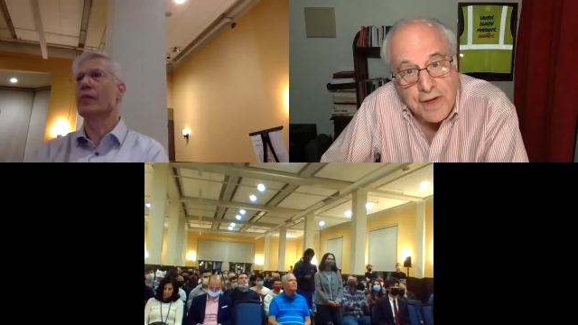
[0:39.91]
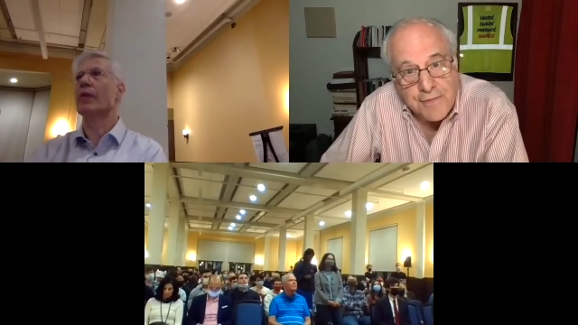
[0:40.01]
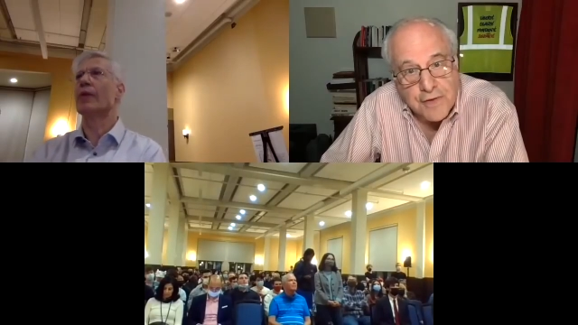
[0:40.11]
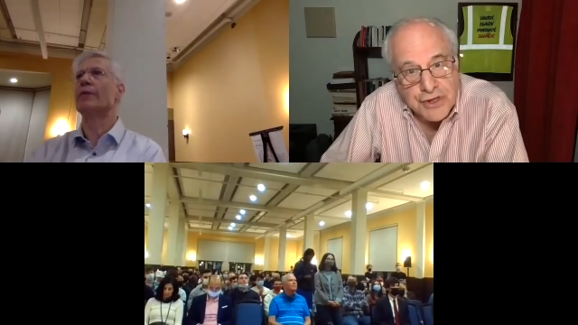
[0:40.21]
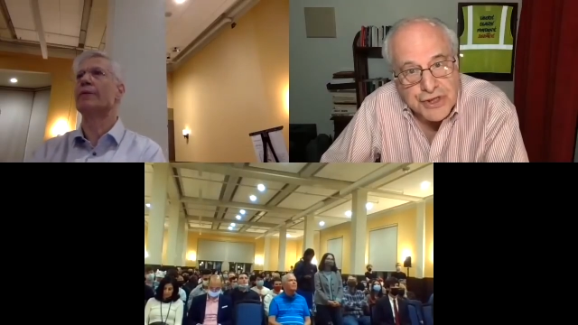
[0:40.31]

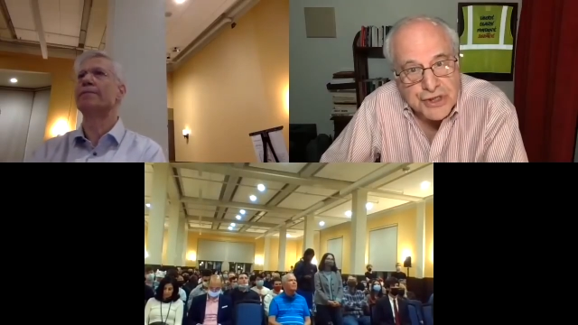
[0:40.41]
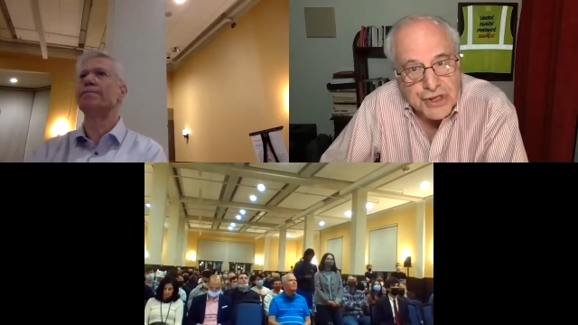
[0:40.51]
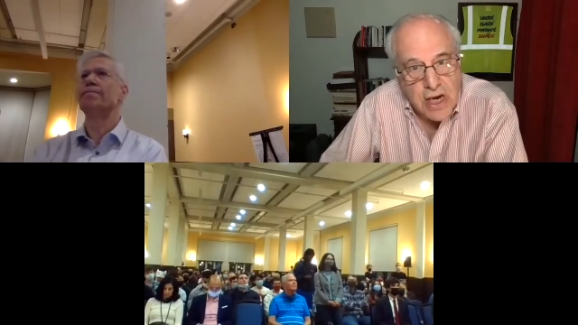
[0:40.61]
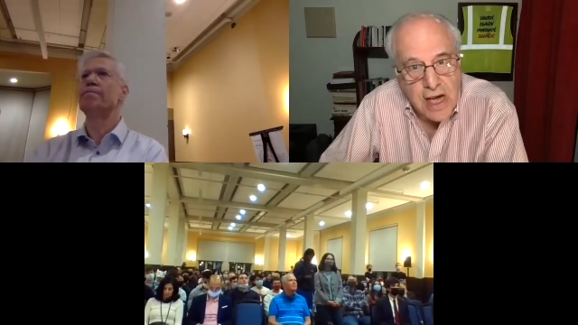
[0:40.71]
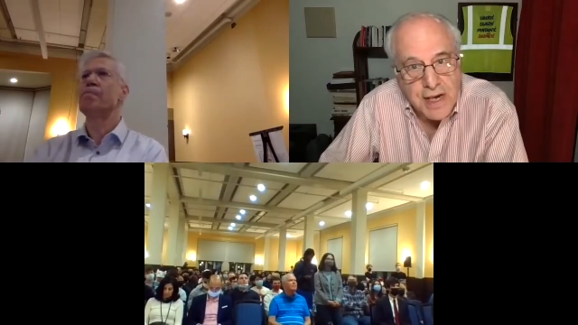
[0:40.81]
Speaker 1: different
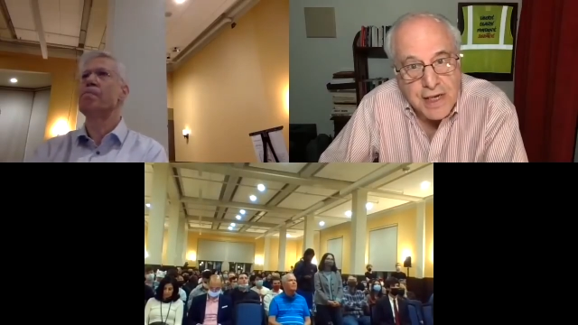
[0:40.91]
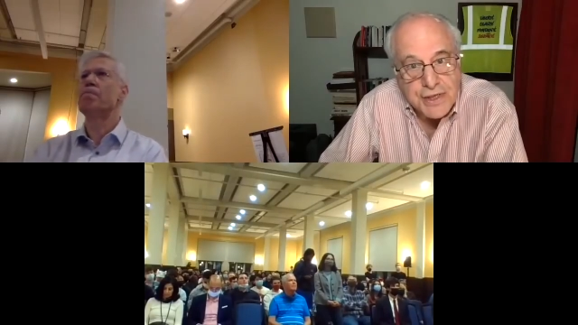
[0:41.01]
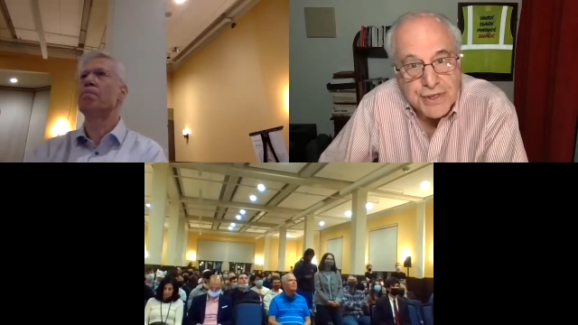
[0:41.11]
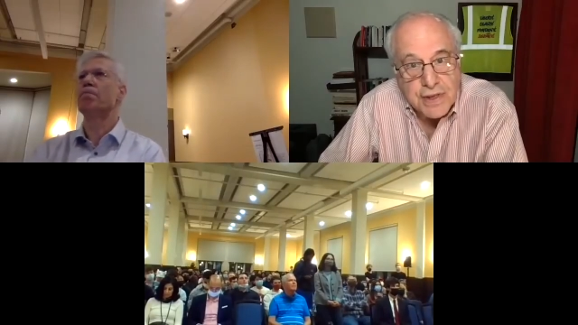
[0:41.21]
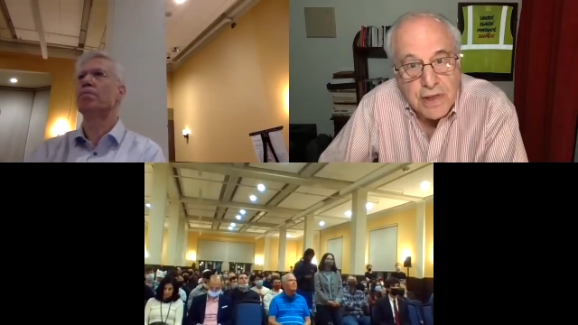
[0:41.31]

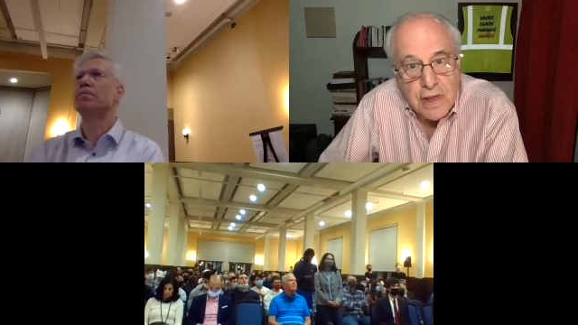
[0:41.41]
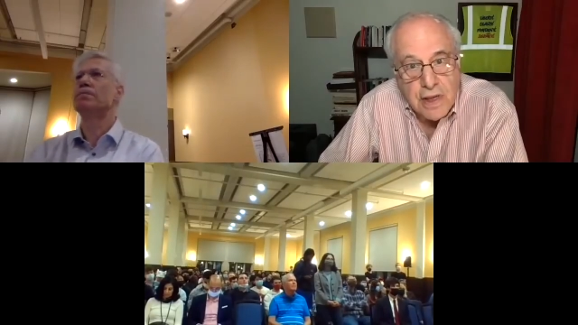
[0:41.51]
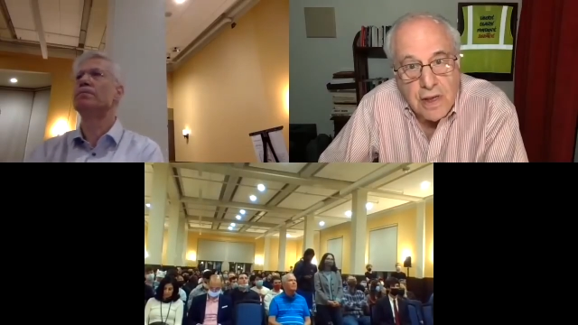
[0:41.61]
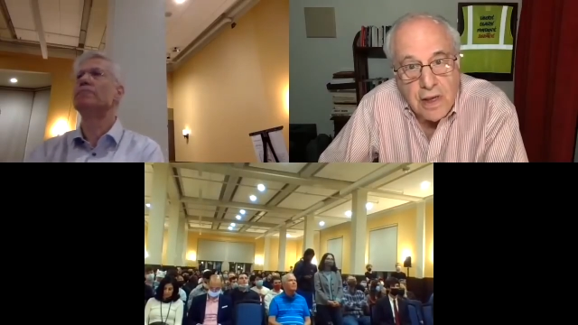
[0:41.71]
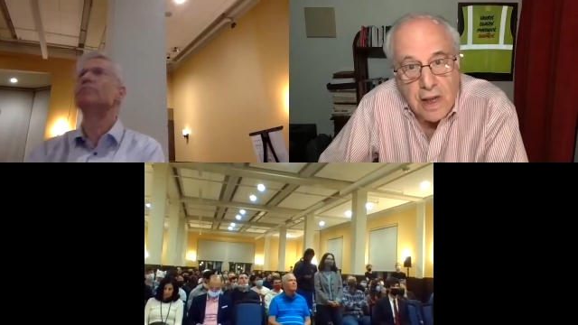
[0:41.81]
societies
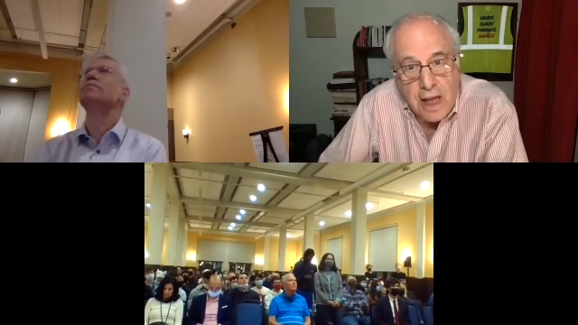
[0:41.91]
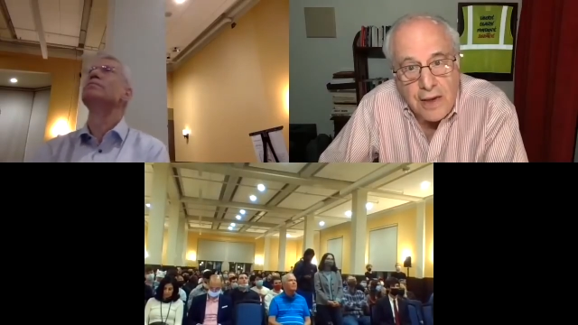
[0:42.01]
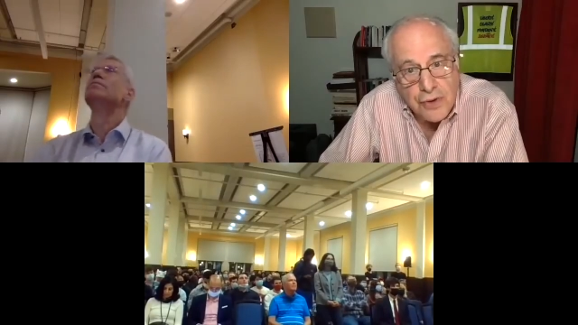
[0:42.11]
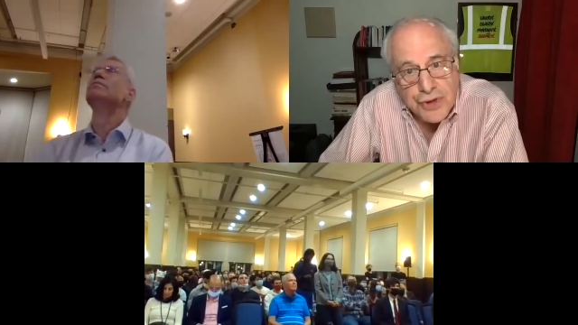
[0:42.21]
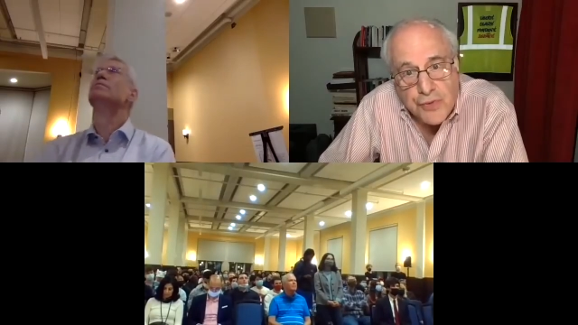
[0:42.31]
and
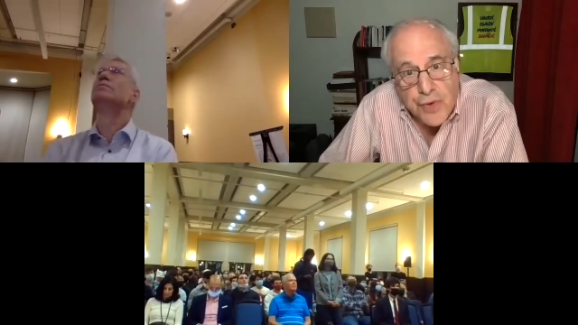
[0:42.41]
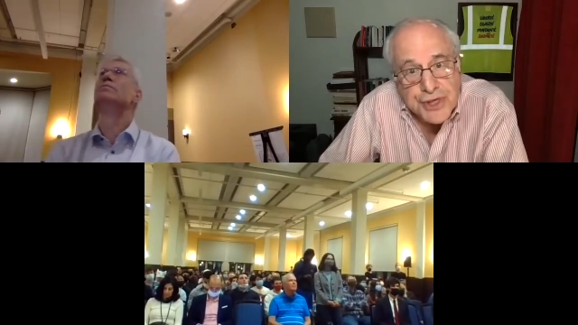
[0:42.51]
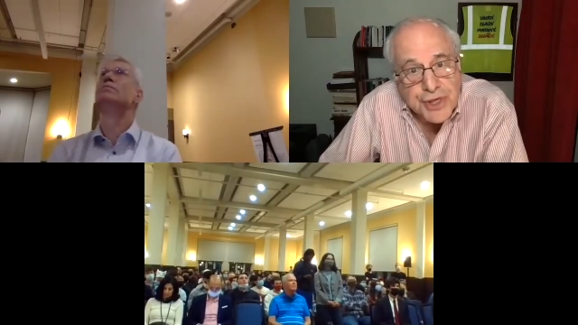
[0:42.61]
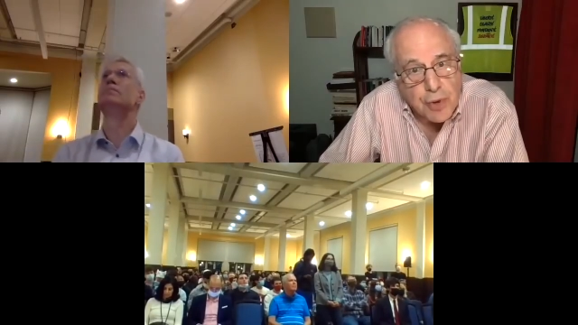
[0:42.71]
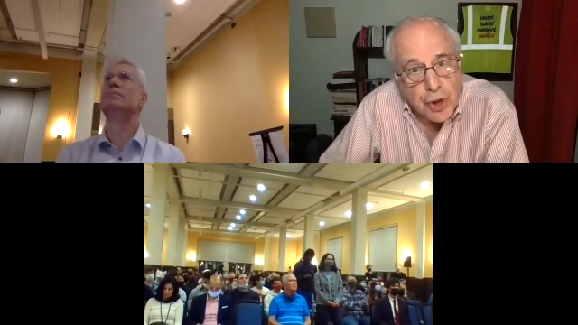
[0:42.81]
who's a
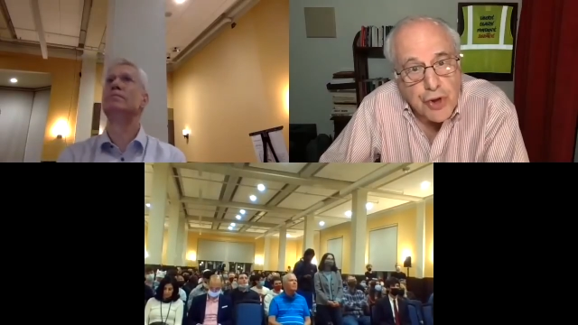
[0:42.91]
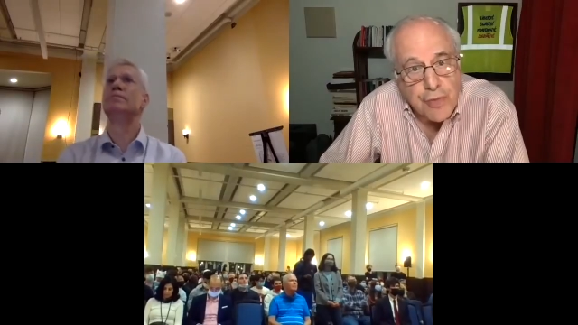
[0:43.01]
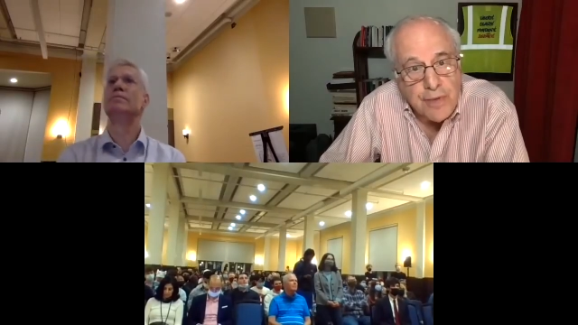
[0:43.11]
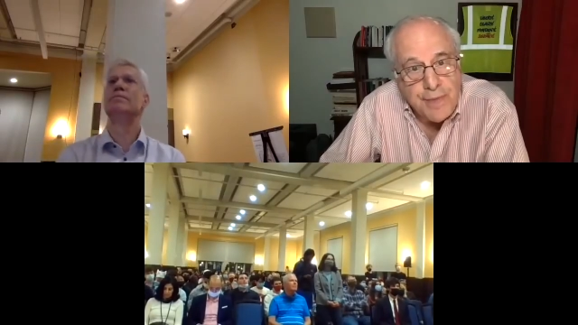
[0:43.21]
reasonable human